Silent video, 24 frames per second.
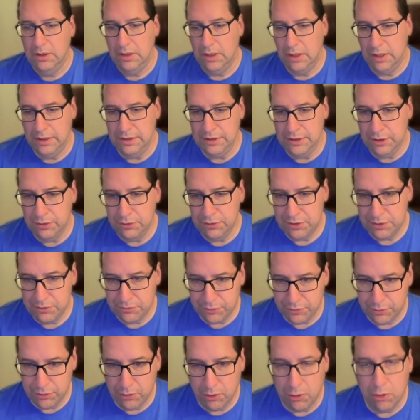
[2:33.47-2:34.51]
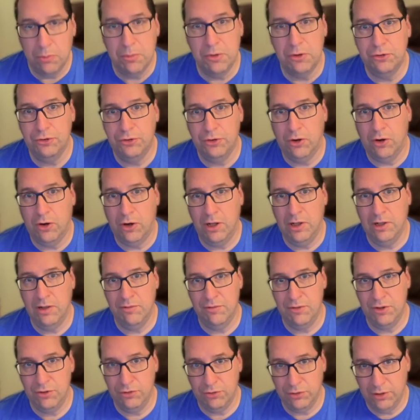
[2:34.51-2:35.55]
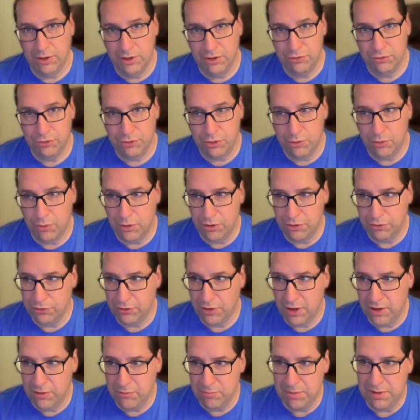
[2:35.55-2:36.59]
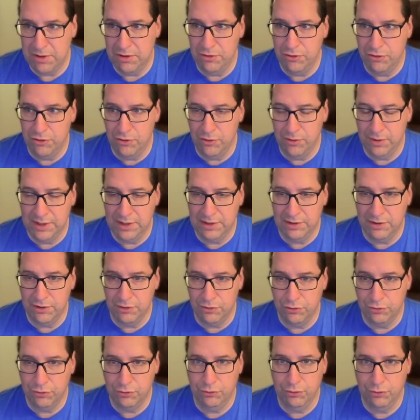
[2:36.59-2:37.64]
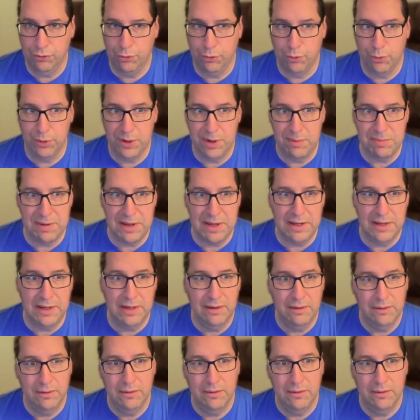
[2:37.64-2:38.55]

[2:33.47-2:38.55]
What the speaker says: I know that for almost all of this list course, I've been doing this creepy,